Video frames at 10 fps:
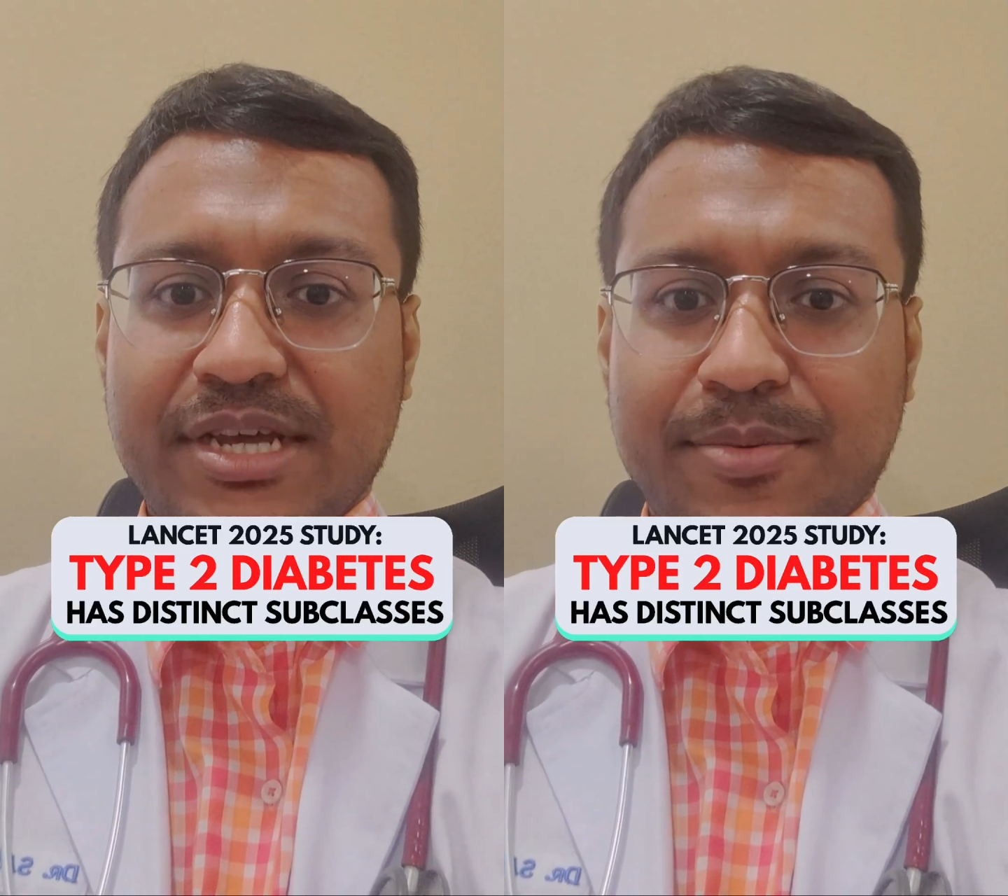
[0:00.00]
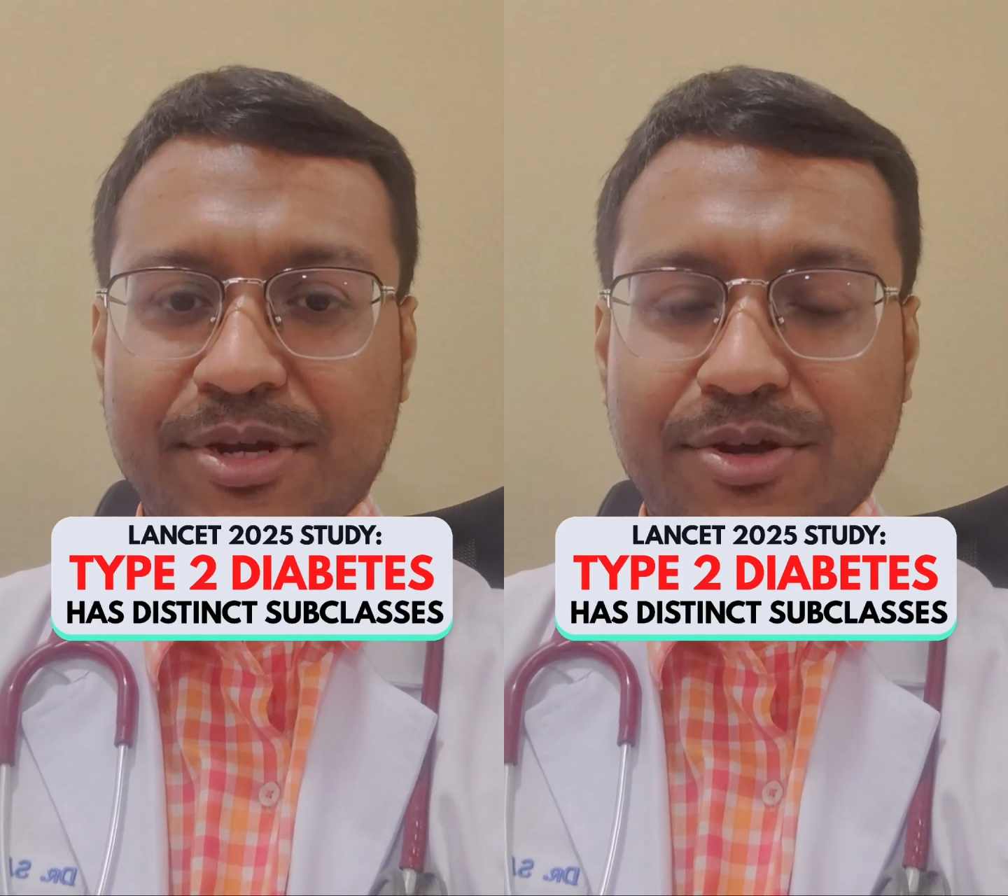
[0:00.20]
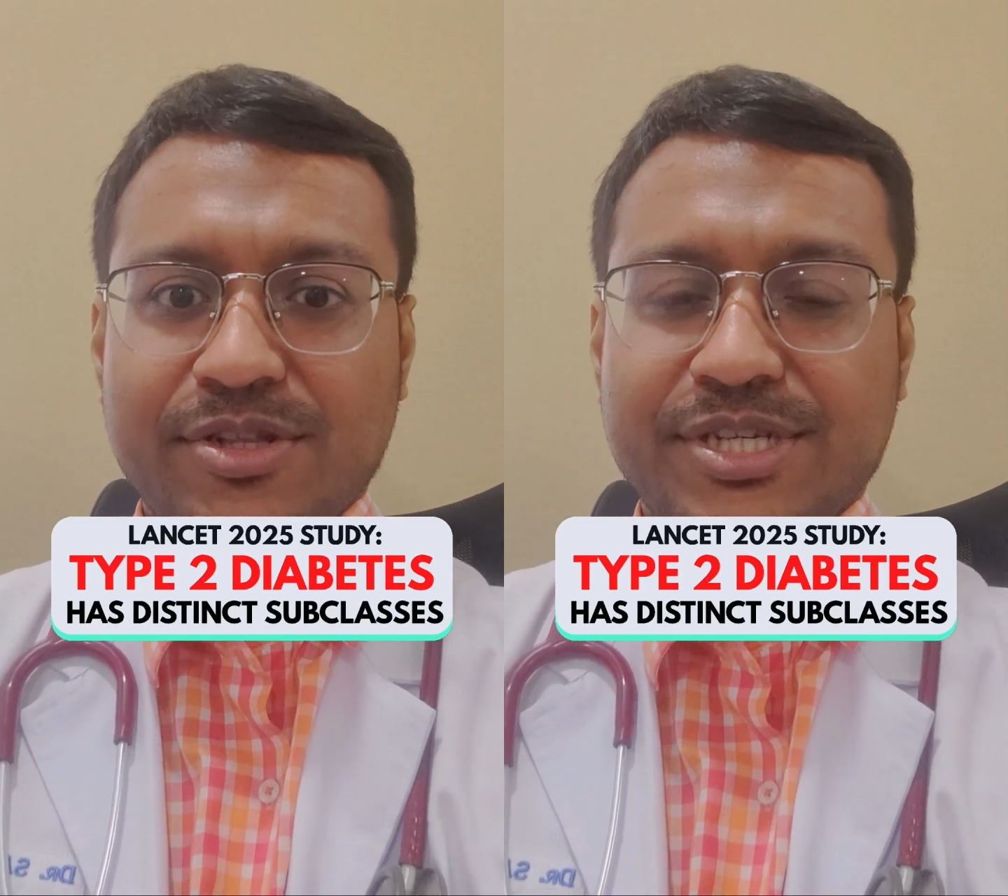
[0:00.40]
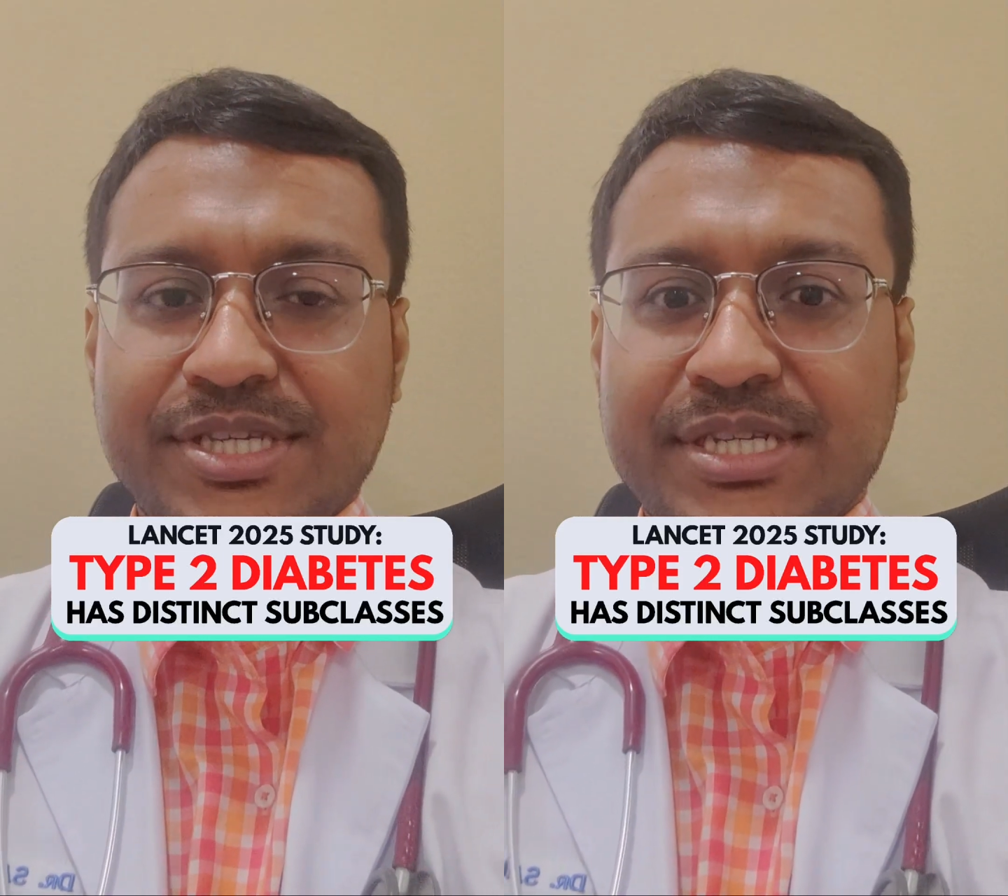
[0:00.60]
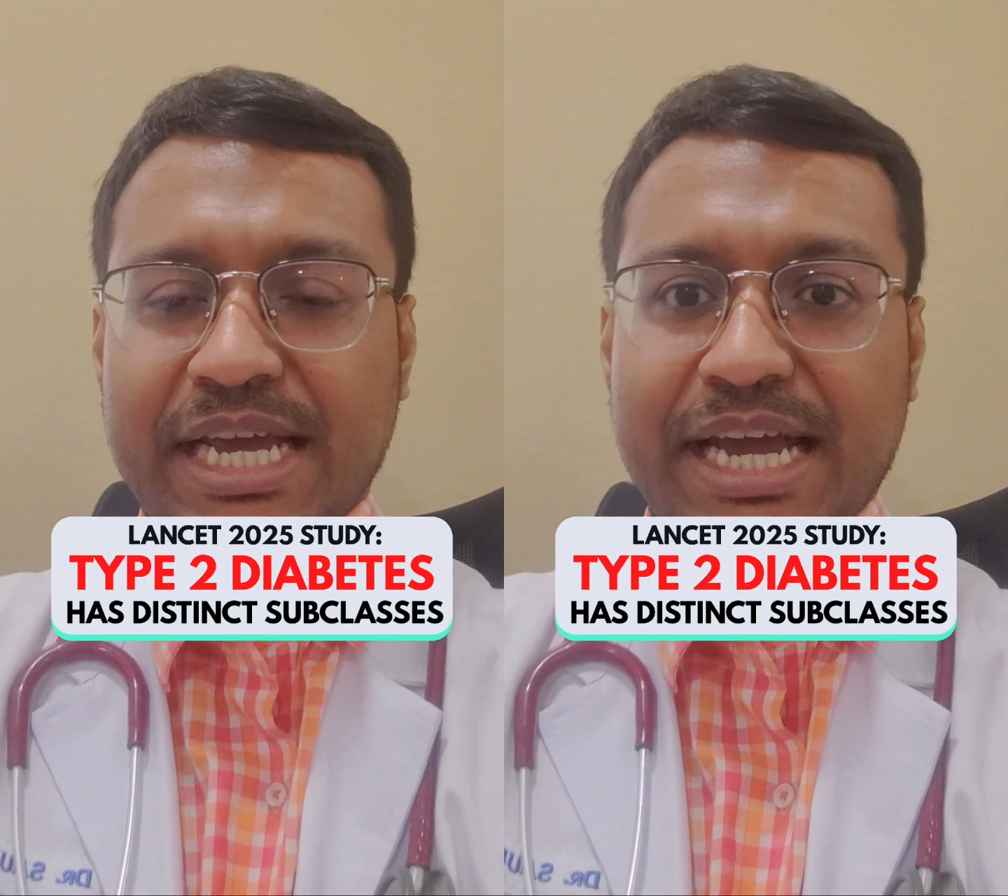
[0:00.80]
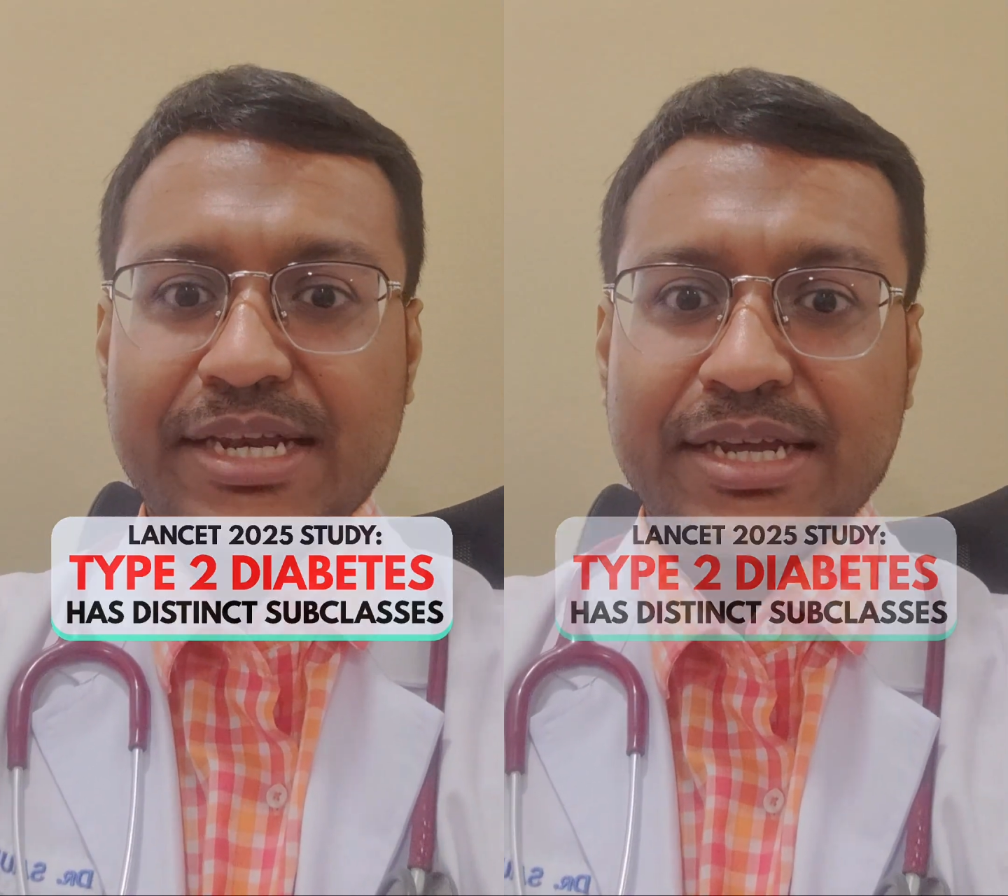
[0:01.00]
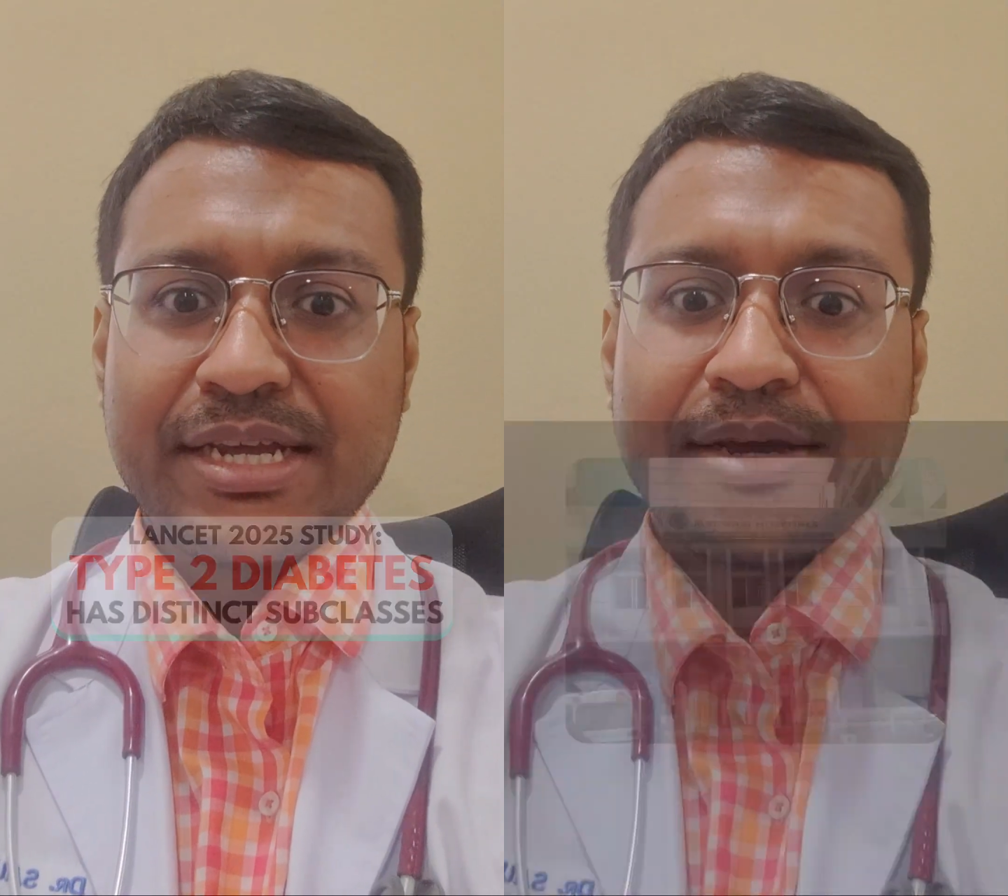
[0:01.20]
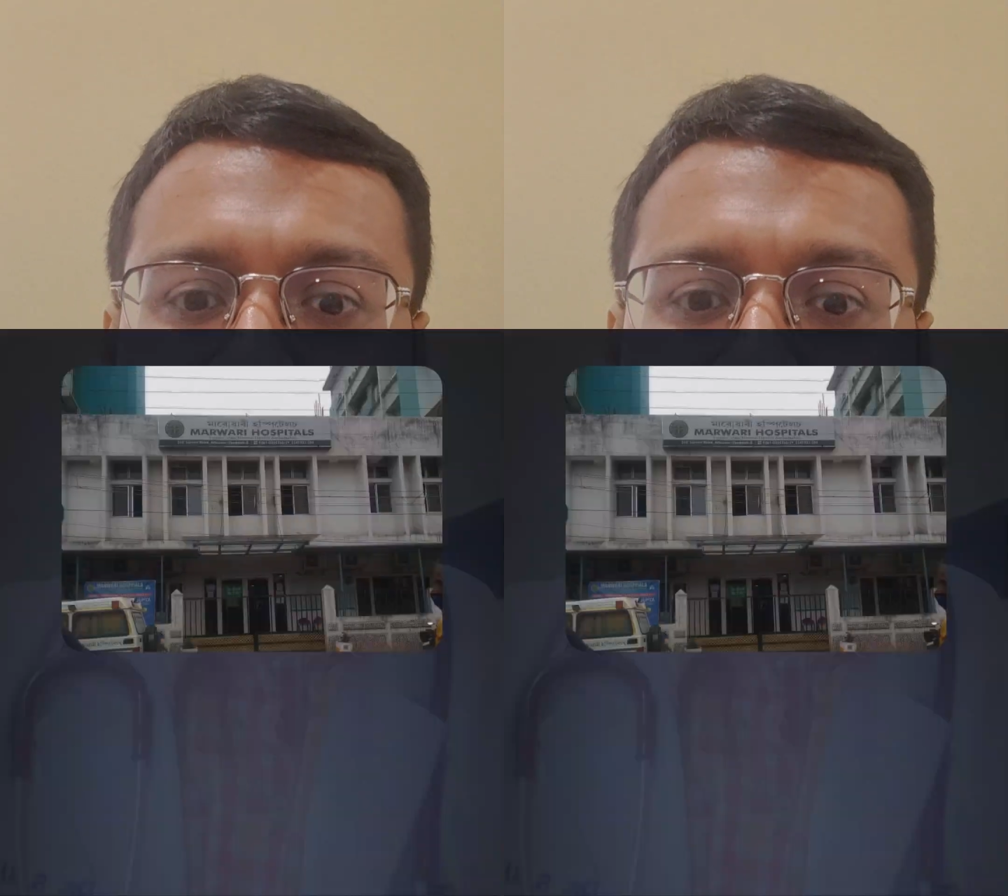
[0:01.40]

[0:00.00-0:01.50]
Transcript: and diabetologist at